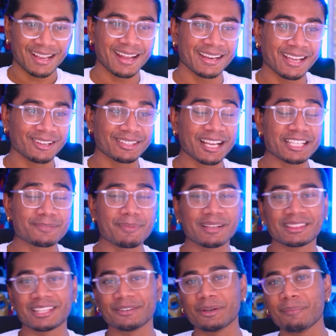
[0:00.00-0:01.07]
Anyhow, that's my
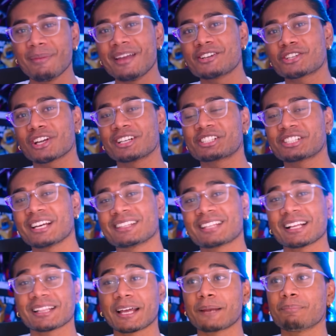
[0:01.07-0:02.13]
theory. Make sure I shank
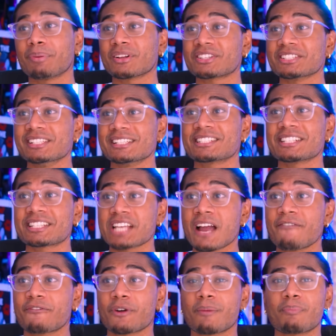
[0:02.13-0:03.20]
that like button. Is it
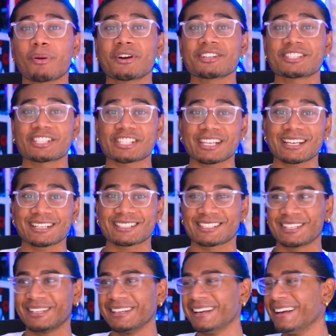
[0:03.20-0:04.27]
time for a part
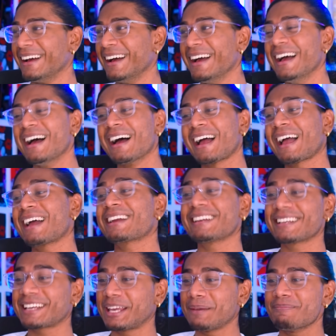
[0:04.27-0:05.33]
six? I
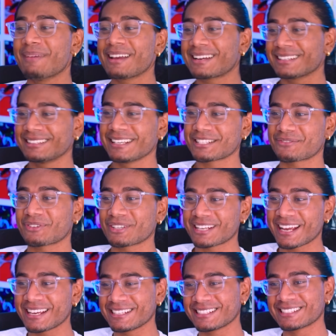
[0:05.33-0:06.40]
could keep making these for
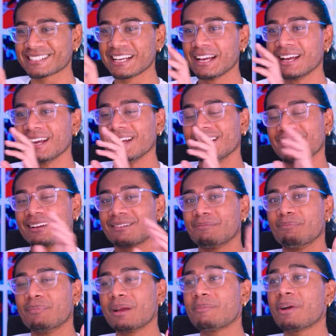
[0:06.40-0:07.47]
days.
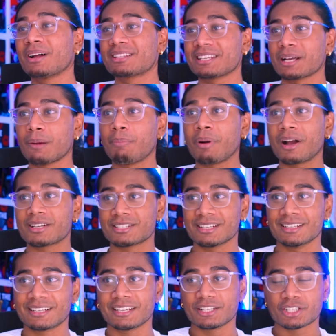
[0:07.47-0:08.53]
Maybe I'll take a pause on
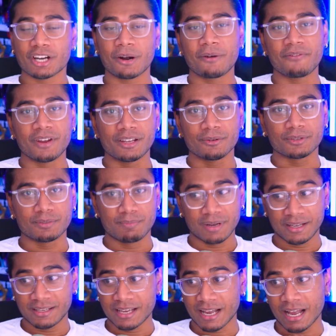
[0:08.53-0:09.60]
the Kintaro videos,
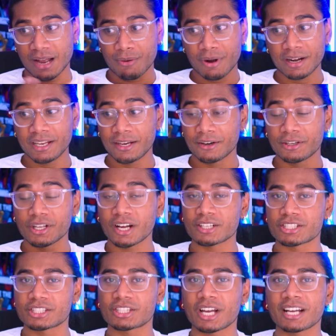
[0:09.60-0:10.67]
but yeah, I want to hear
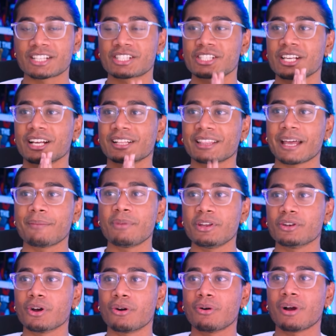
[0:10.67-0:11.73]
y'all's thoughts. Let me
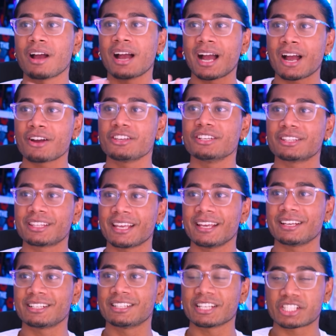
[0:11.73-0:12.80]
know how you
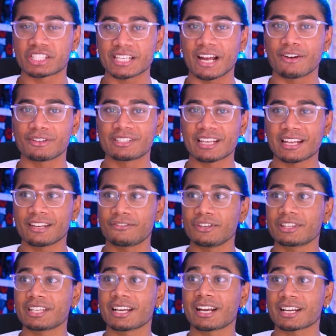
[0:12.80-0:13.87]
think this sounds and if you
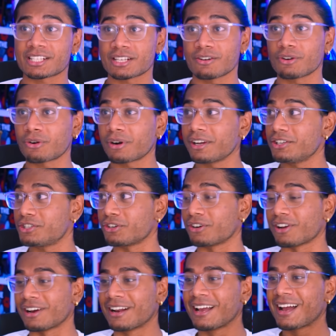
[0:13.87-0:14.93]
think I sound crazy or
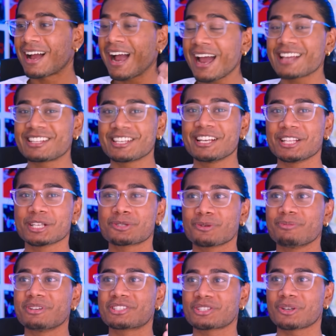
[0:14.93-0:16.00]
not. I think this
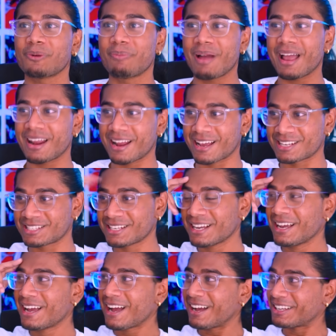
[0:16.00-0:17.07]
would be so badass.
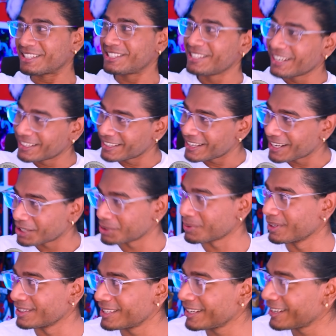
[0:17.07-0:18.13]
I'll see you on the next
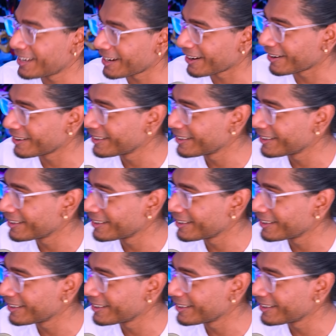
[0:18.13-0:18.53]
one. Take care.